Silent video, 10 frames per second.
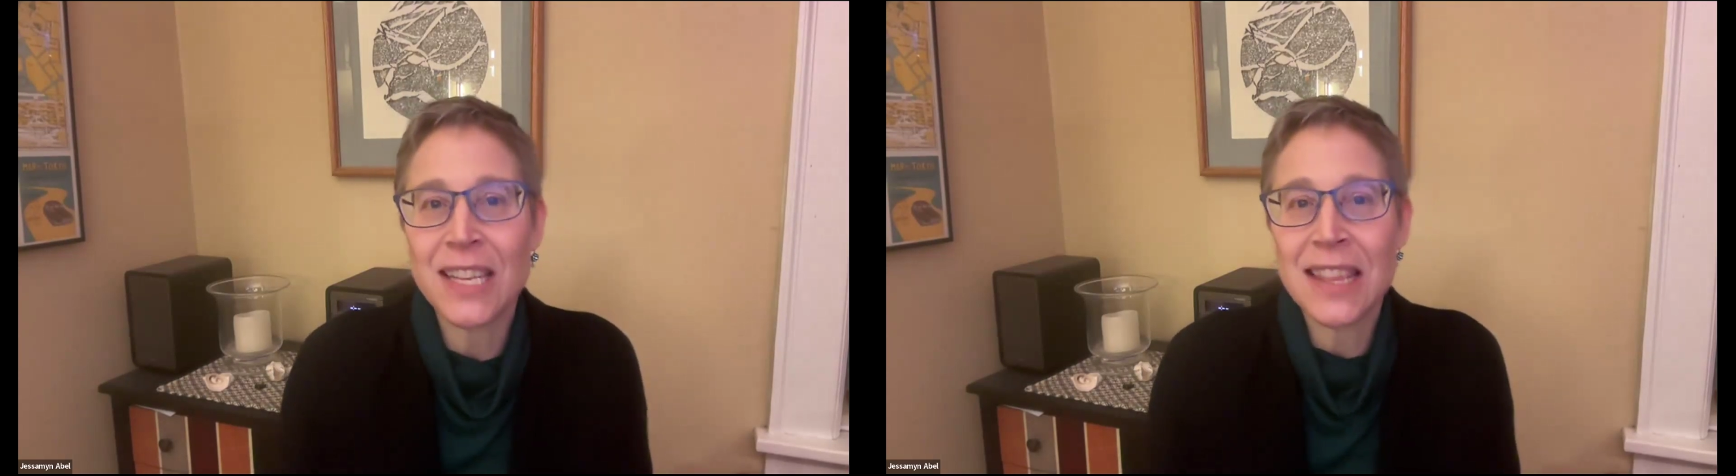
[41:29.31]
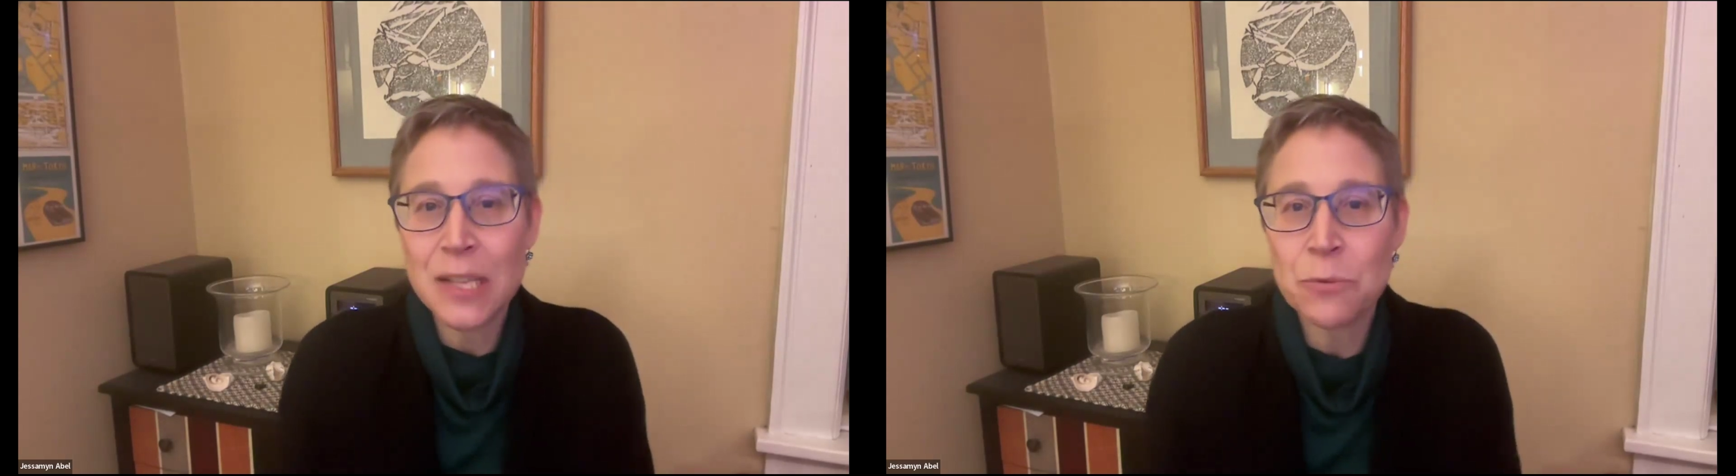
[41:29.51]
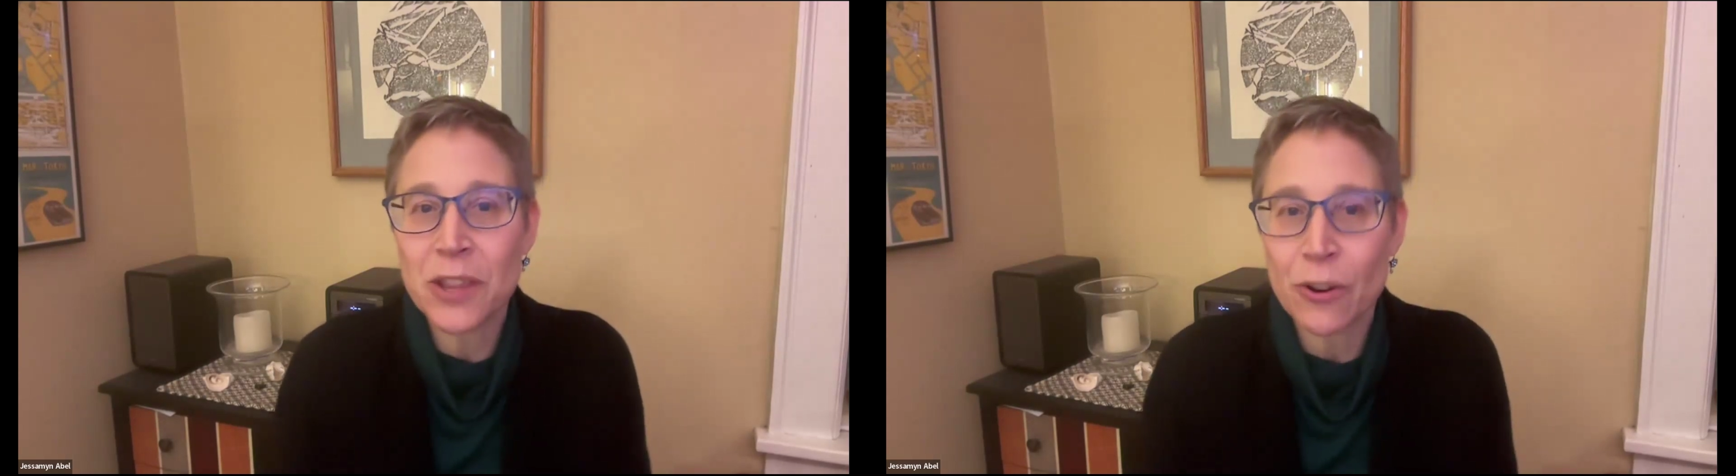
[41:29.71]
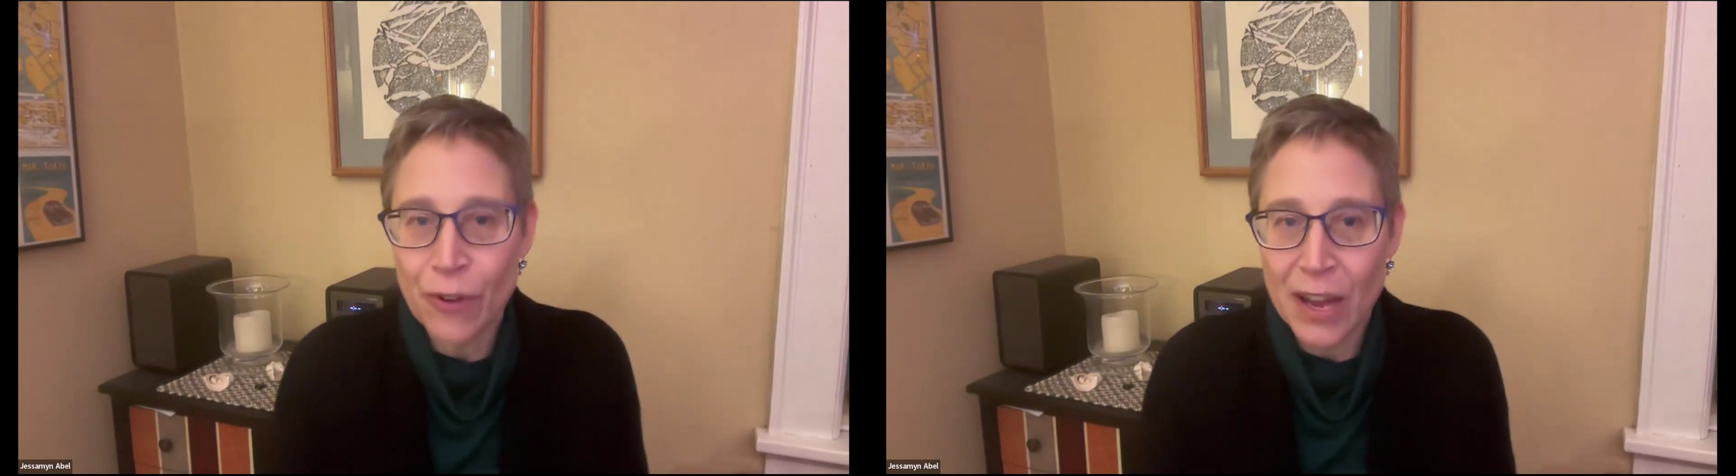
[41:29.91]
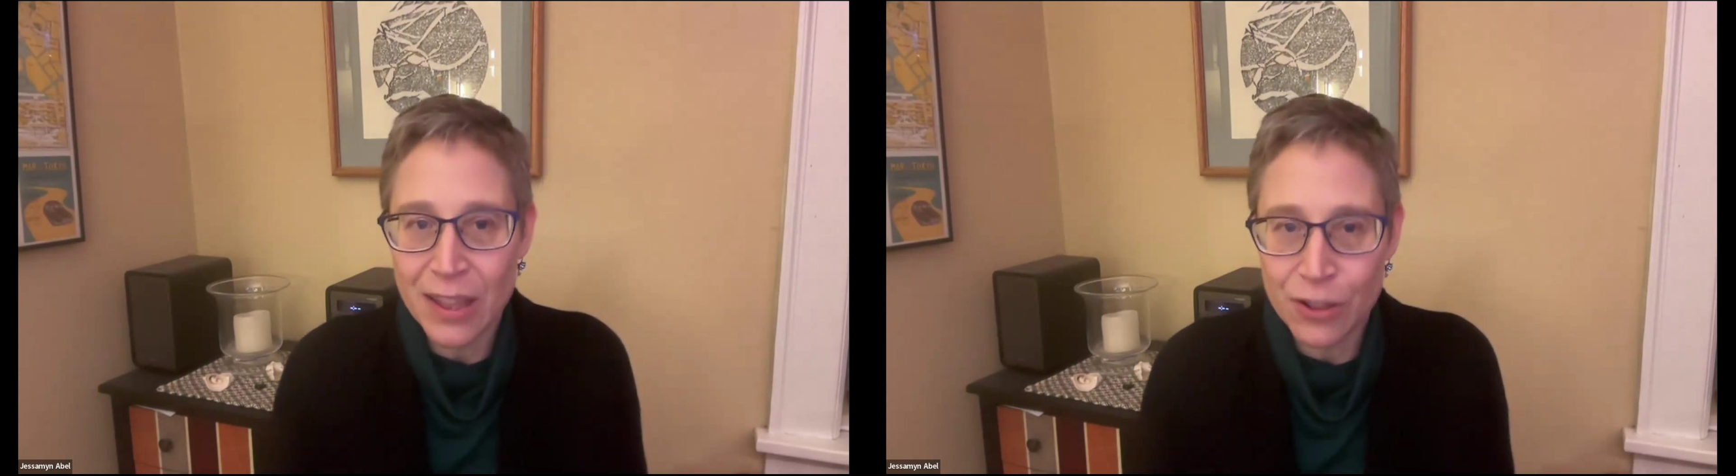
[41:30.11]
and that's when they're
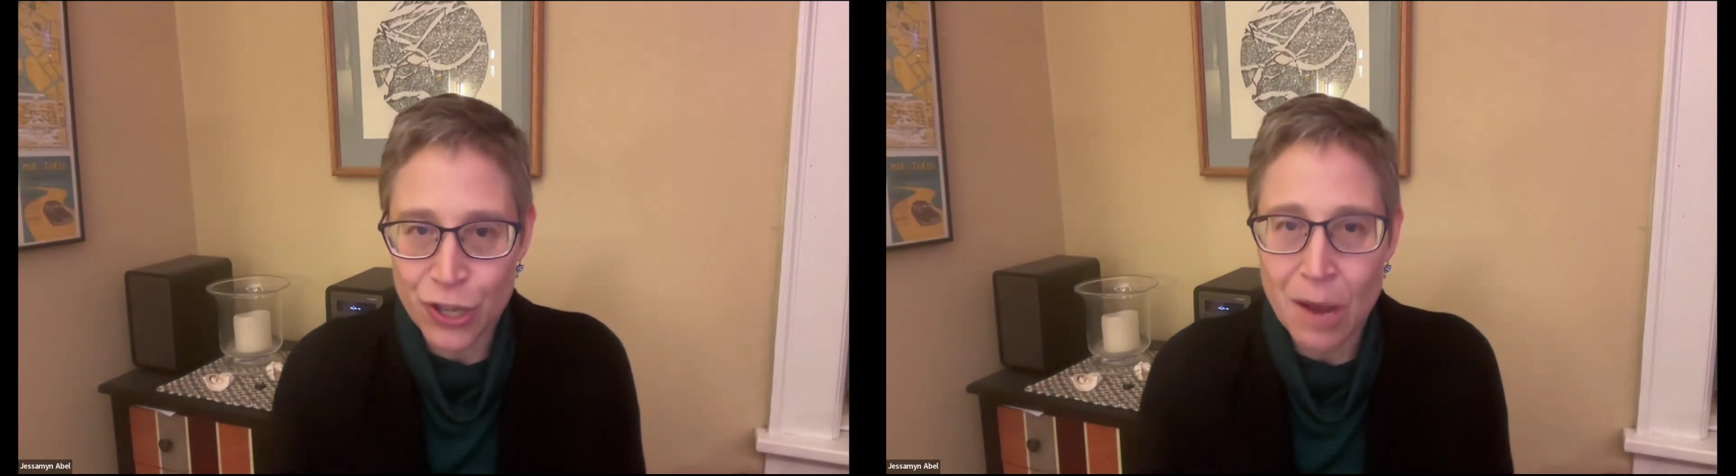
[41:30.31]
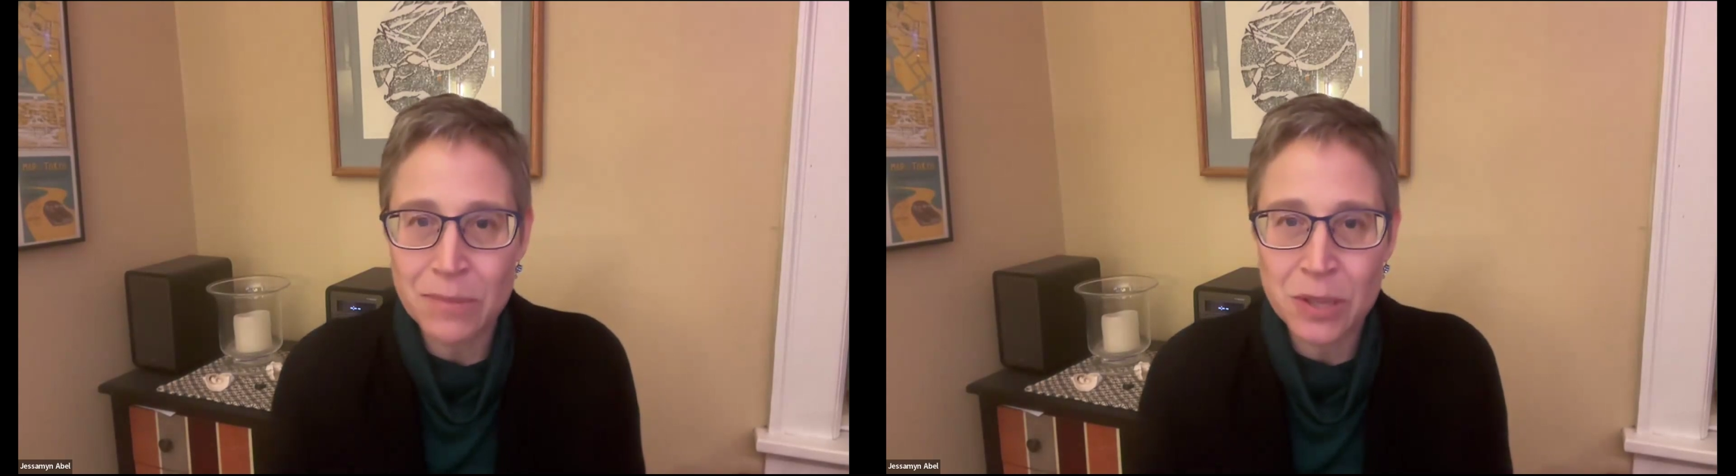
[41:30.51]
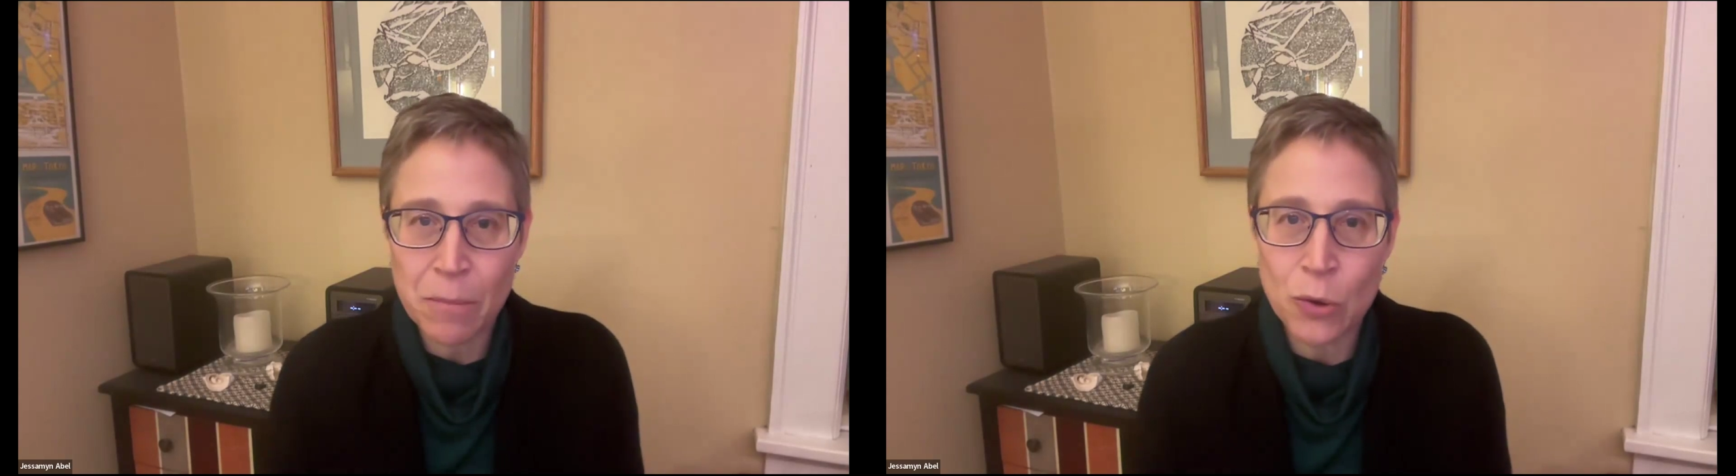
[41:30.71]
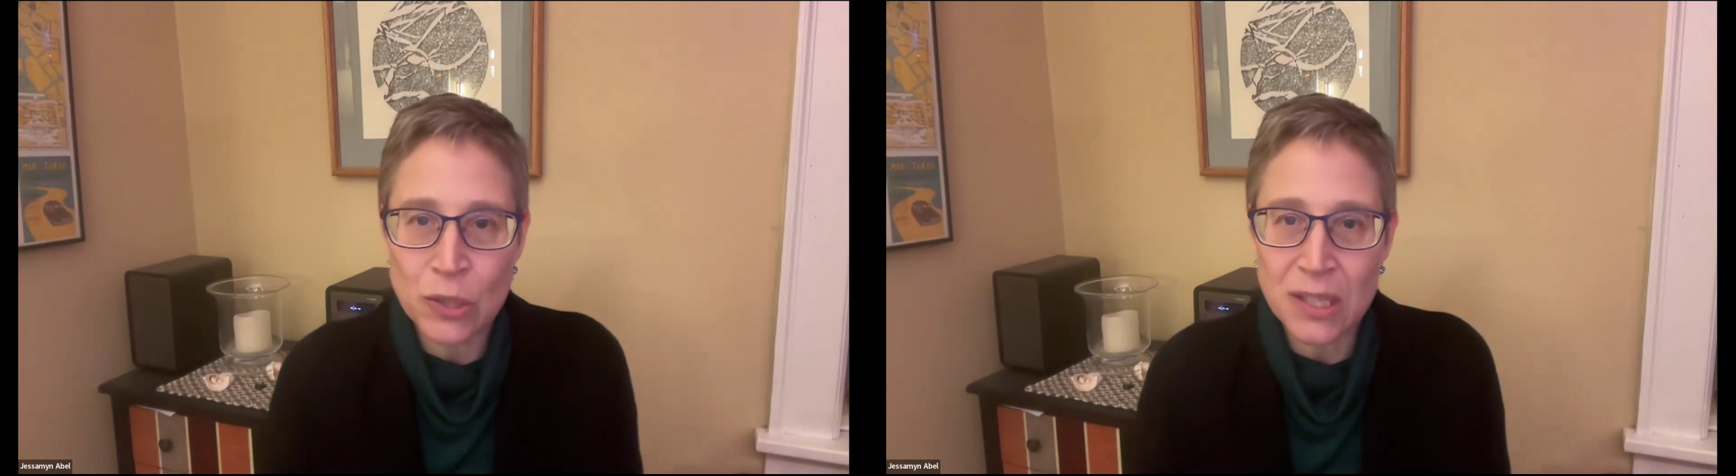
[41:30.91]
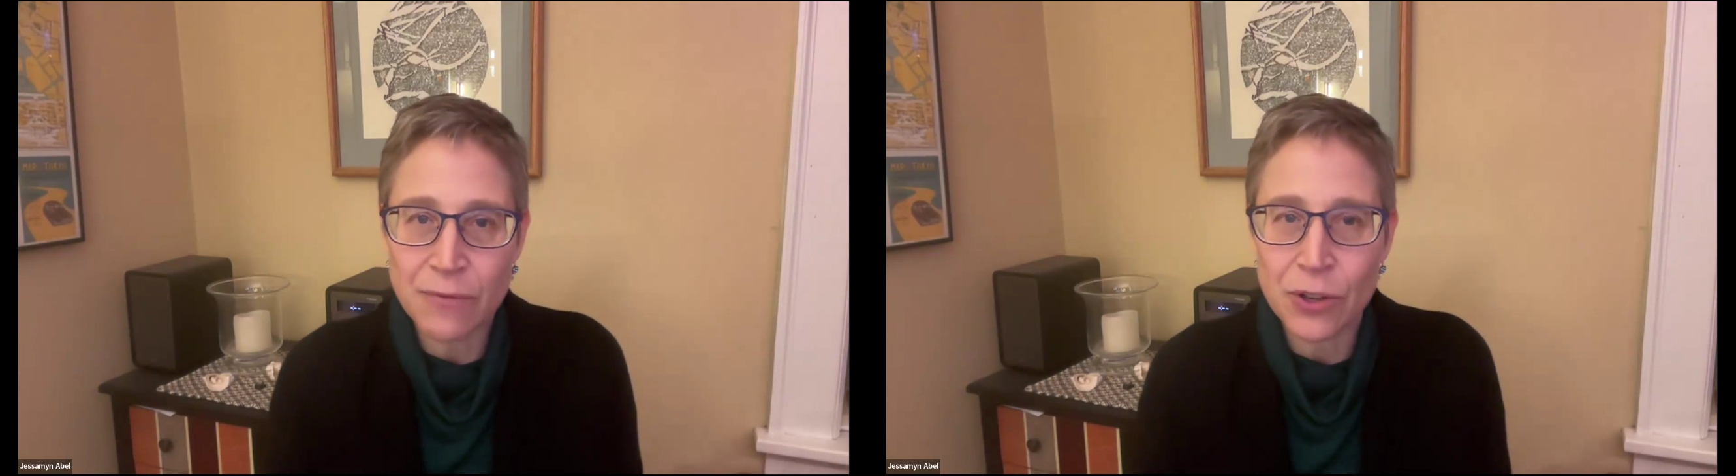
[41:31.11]
finding their jobs the
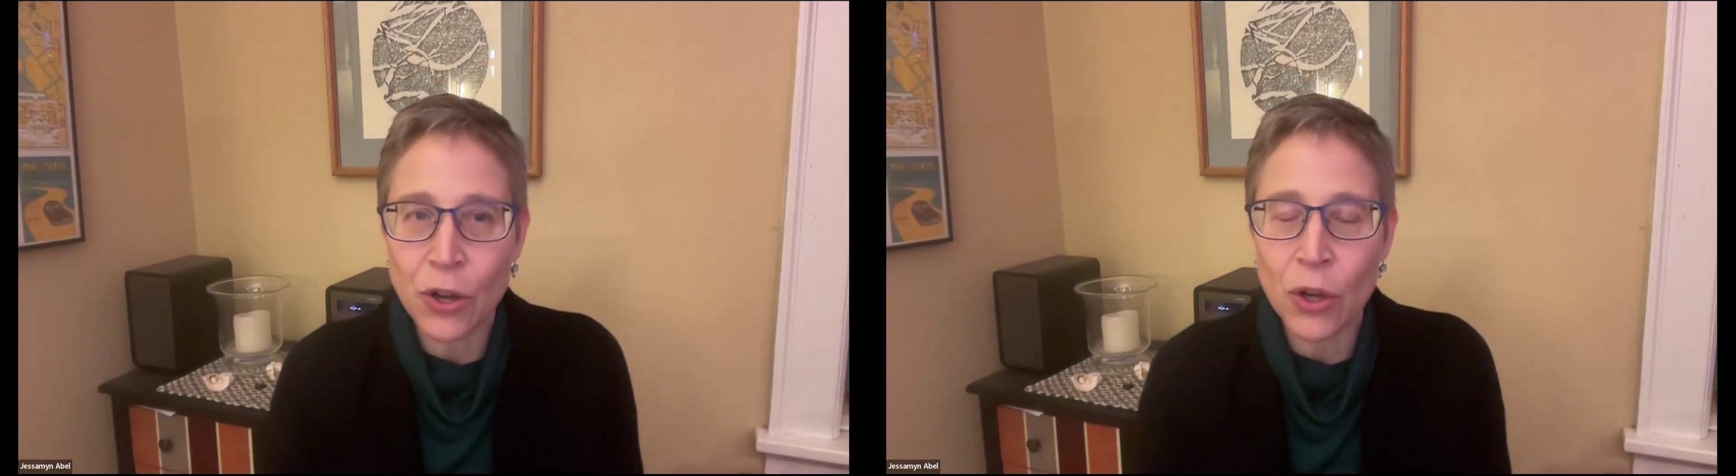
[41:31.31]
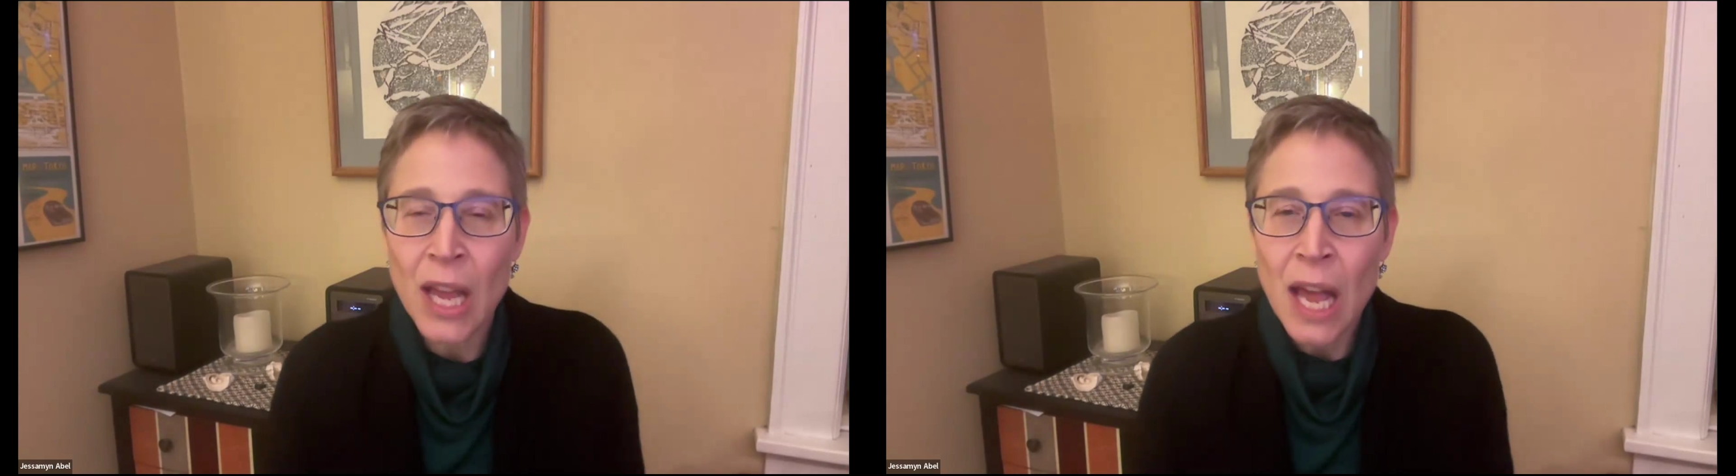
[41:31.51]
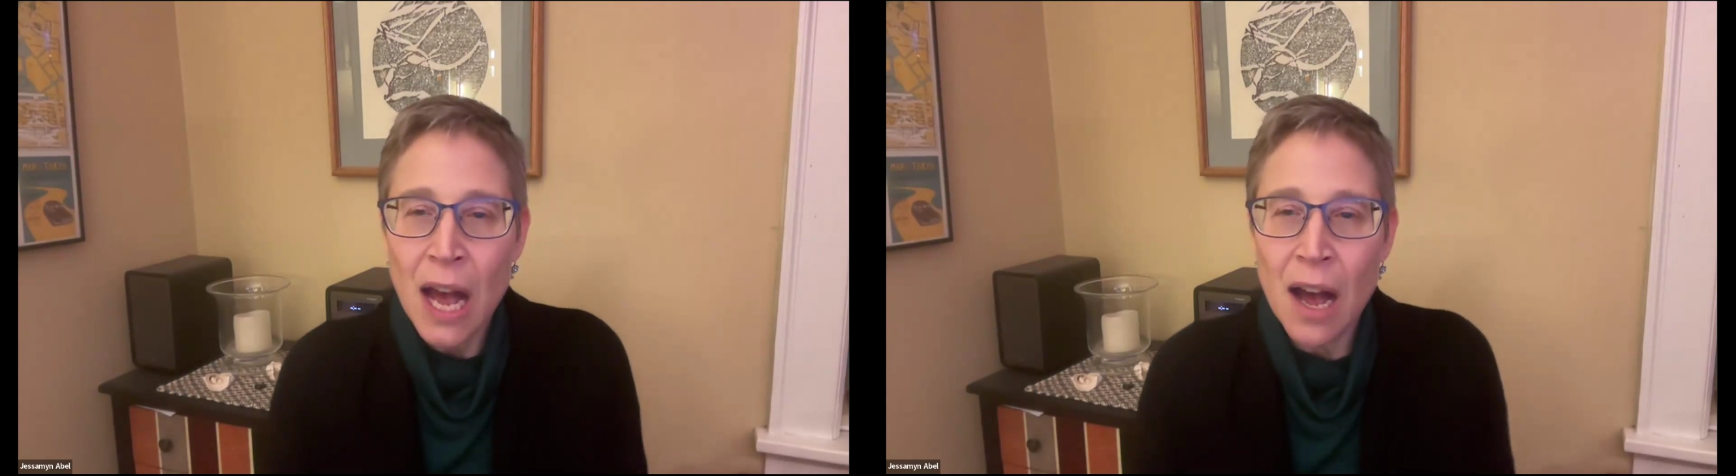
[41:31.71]
most difficult.